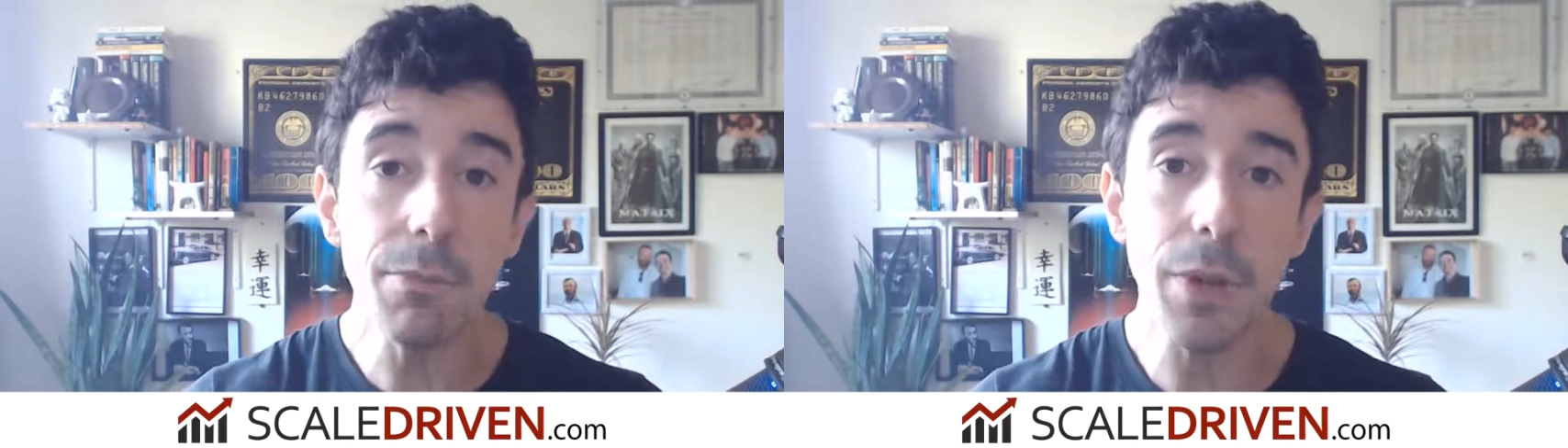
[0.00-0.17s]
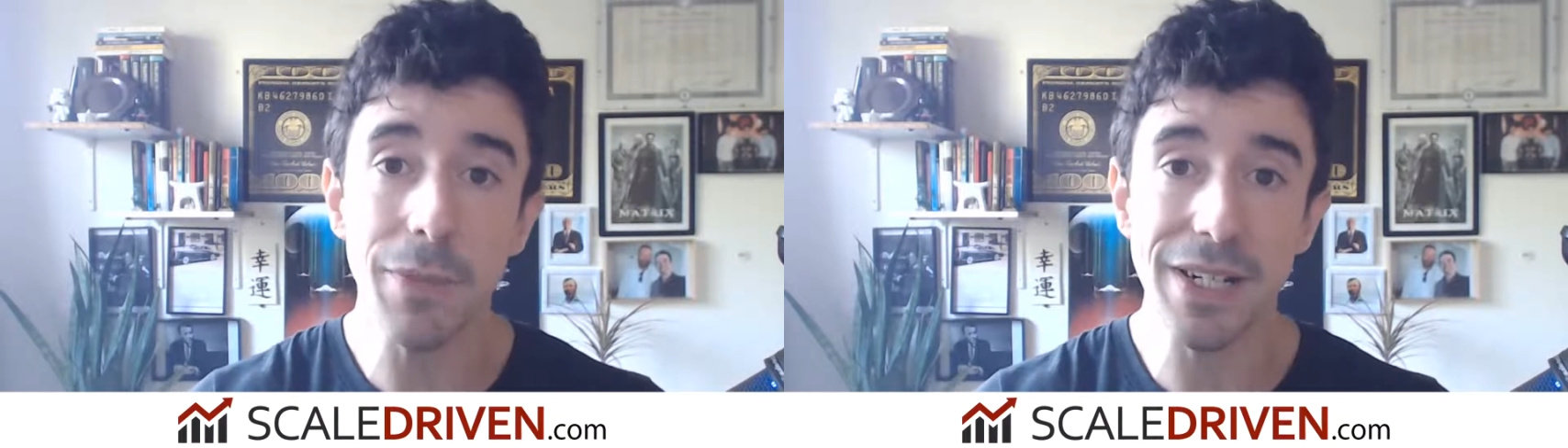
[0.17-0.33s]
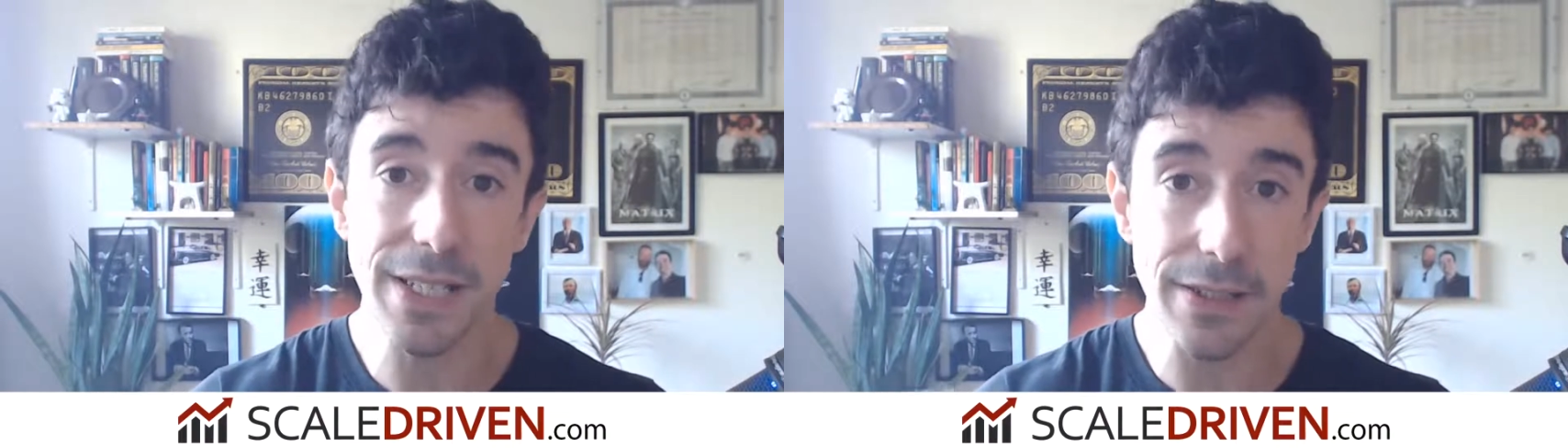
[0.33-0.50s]

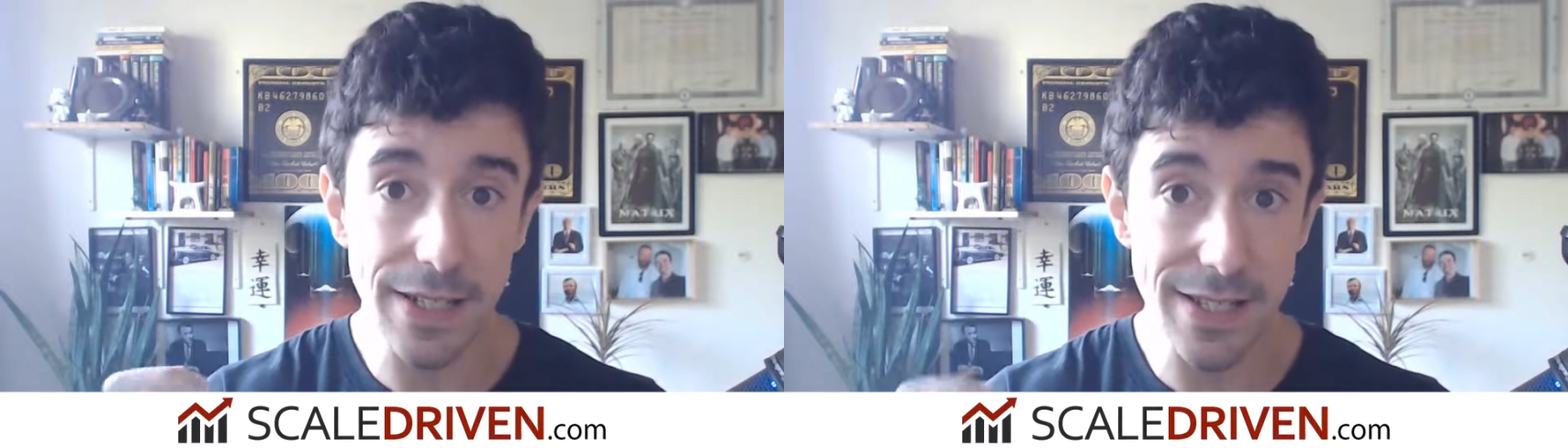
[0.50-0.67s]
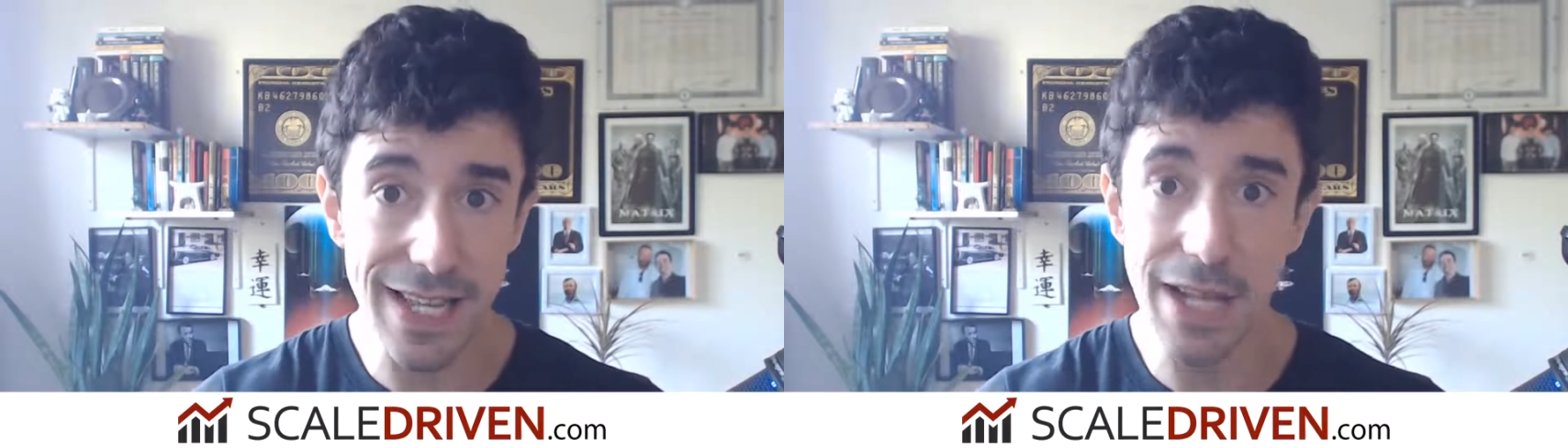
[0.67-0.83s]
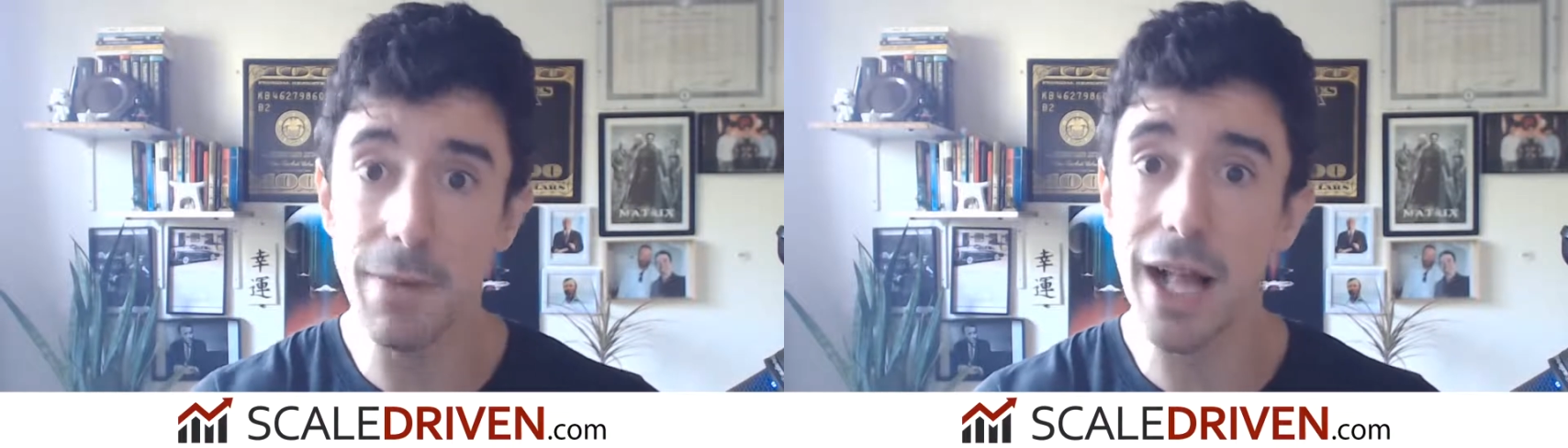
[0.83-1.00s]
implementing the
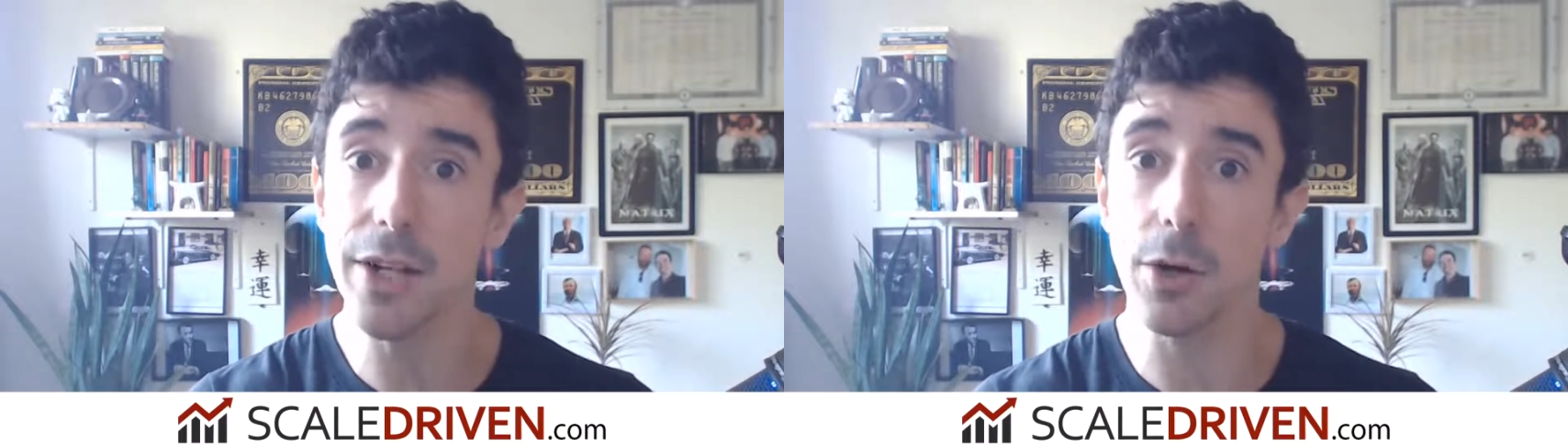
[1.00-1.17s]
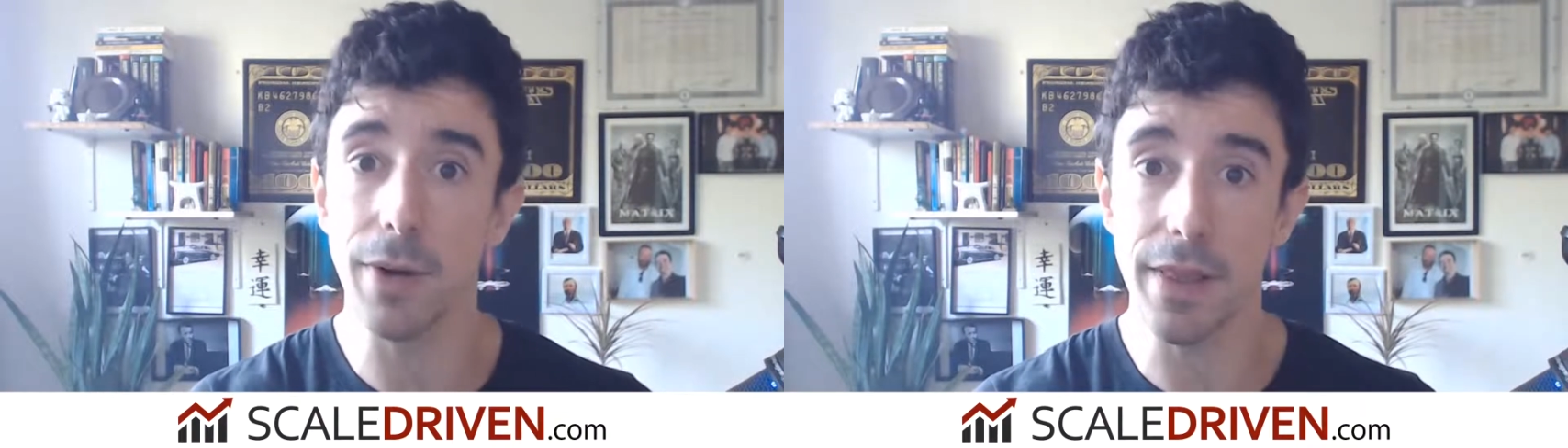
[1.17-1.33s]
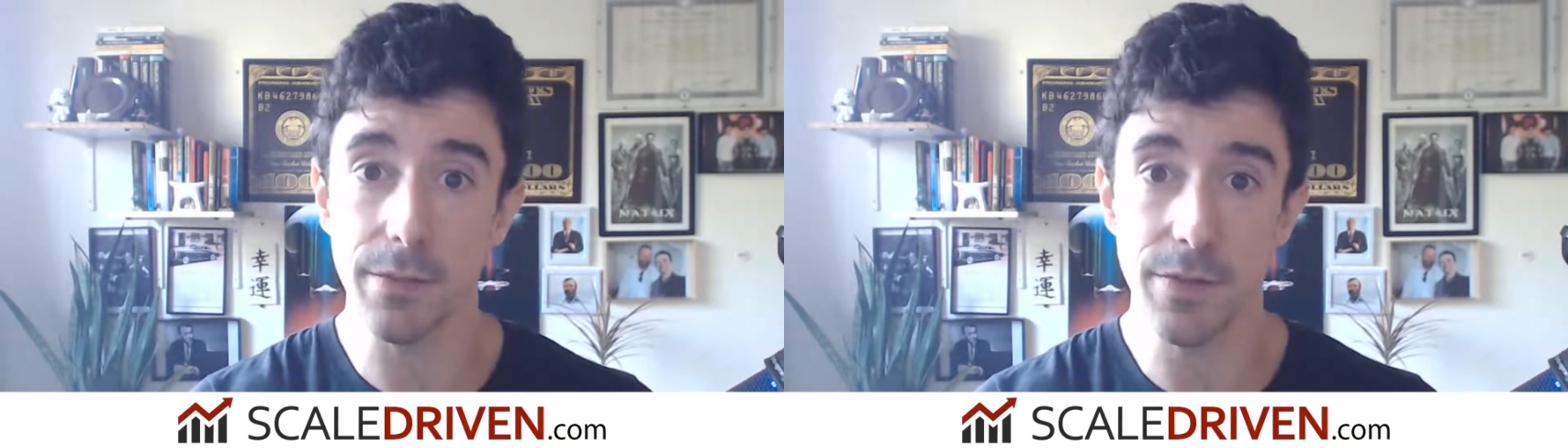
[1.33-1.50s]
same
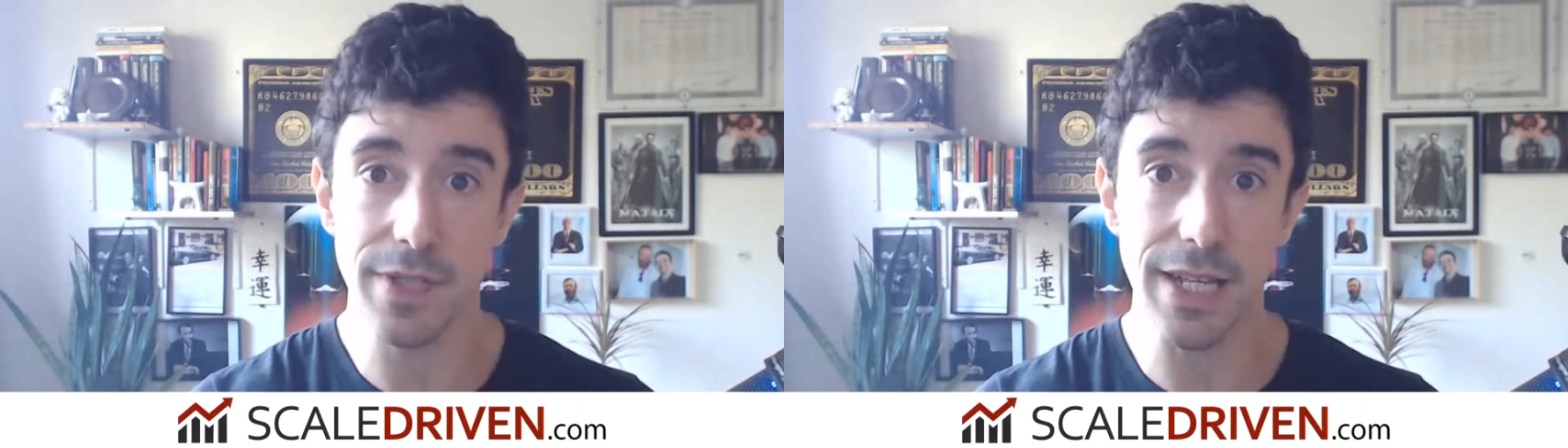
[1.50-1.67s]
algorithms,